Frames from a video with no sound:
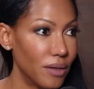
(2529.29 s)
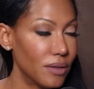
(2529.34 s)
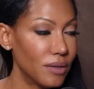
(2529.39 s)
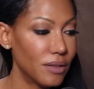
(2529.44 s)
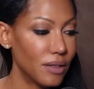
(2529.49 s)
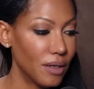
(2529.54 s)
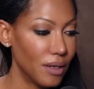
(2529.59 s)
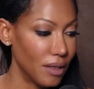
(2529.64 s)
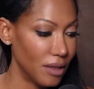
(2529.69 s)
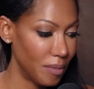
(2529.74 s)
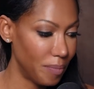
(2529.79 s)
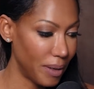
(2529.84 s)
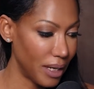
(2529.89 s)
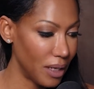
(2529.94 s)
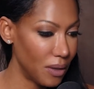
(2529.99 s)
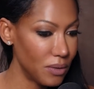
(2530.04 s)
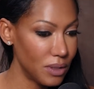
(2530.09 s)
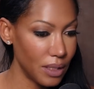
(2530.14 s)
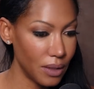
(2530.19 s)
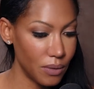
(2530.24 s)
there's the
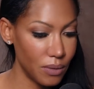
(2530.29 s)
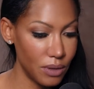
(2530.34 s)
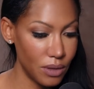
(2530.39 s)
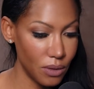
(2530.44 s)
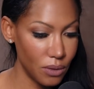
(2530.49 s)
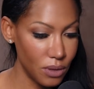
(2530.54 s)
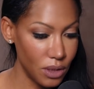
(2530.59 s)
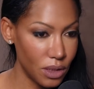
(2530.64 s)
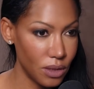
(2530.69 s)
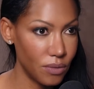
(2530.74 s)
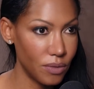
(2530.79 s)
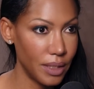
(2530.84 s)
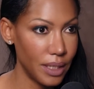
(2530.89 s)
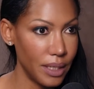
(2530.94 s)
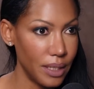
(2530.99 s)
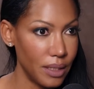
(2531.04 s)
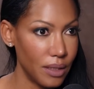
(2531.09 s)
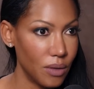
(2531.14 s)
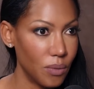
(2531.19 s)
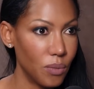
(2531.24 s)
biopsychosocial,
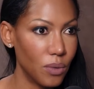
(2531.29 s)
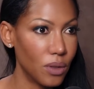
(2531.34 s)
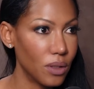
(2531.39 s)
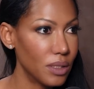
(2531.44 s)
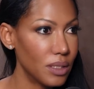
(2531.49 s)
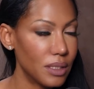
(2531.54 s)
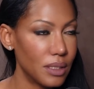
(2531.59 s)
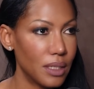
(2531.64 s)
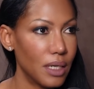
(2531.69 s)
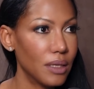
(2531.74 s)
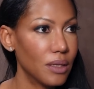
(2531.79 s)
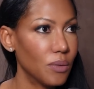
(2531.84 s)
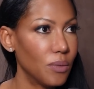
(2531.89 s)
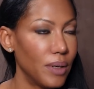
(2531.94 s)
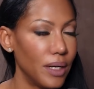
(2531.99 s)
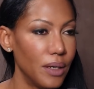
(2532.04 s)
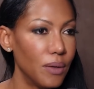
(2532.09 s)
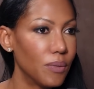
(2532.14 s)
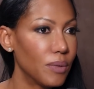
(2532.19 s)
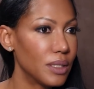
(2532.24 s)
right? The world is not the
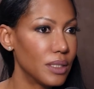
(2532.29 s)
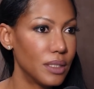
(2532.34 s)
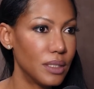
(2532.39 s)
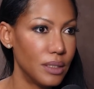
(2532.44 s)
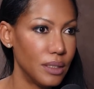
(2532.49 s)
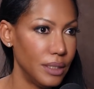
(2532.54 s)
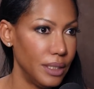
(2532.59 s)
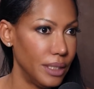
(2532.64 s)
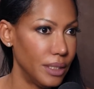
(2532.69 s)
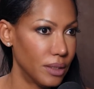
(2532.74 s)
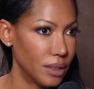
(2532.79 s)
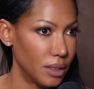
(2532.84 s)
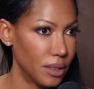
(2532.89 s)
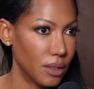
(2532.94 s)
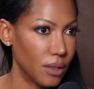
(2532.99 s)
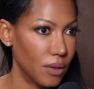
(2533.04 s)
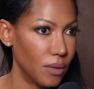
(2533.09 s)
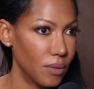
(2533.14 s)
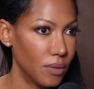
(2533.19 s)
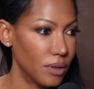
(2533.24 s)
way it was years ago.